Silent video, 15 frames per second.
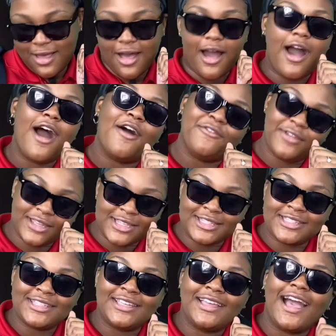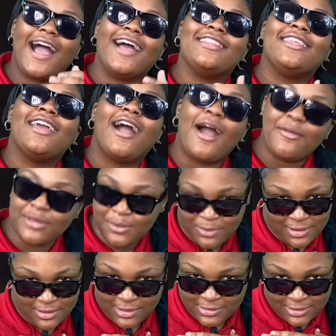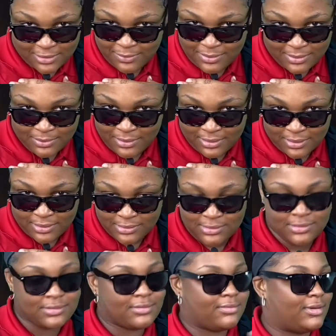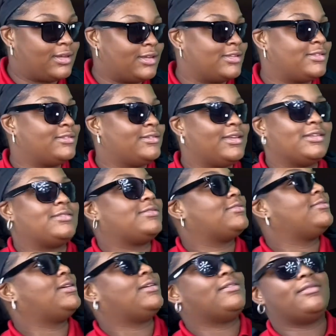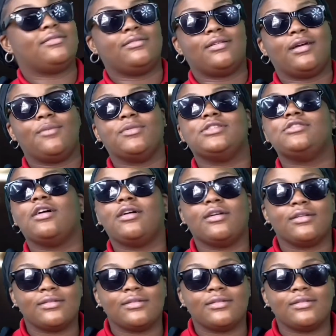Obviously, I think I'm the Beyonce of PBS because guess what? I'm a star.